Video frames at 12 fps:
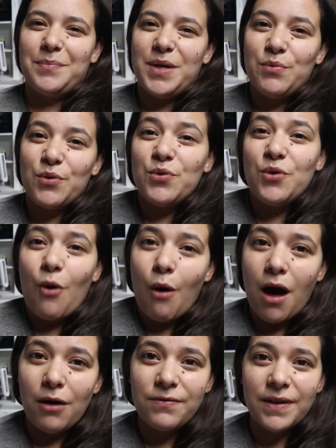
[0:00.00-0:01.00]
people who go
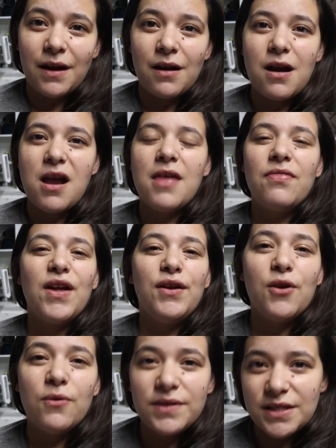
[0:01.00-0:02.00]
out there, they
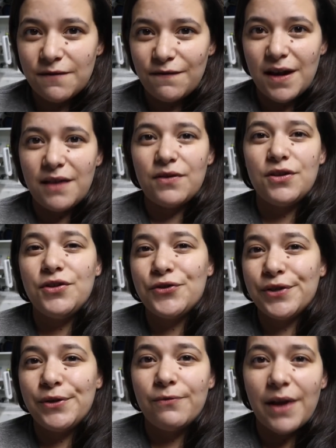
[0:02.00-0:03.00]
know this event, they're
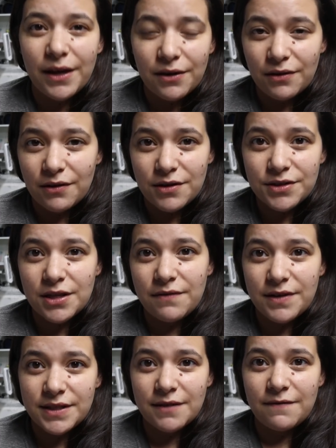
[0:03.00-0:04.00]
usually regulars
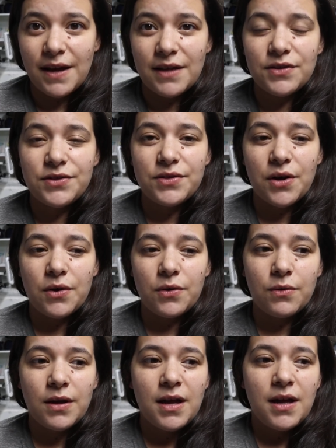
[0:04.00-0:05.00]
of this event.
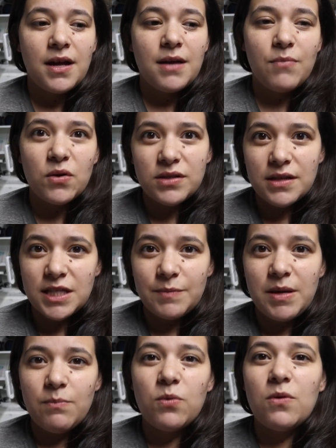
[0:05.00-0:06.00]
So most of these
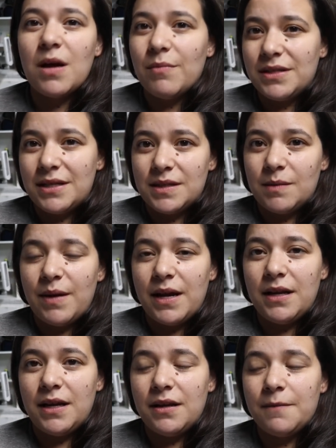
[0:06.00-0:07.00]
people I'm
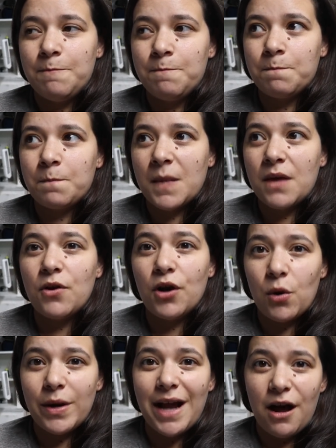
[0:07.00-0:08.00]
anticipating they're
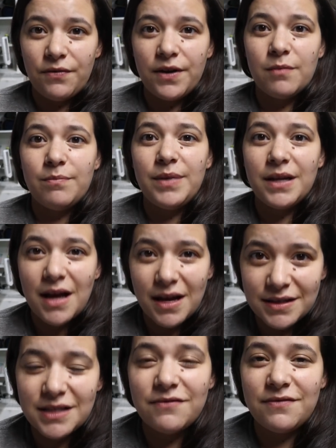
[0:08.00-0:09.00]
going out there
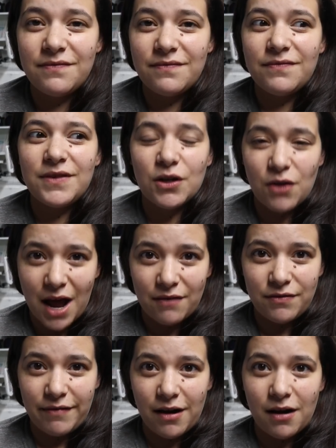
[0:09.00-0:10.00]
because of the
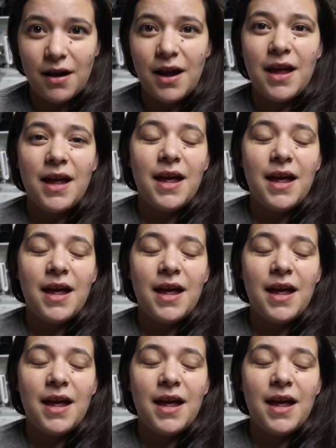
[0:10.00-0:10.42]
craft fair.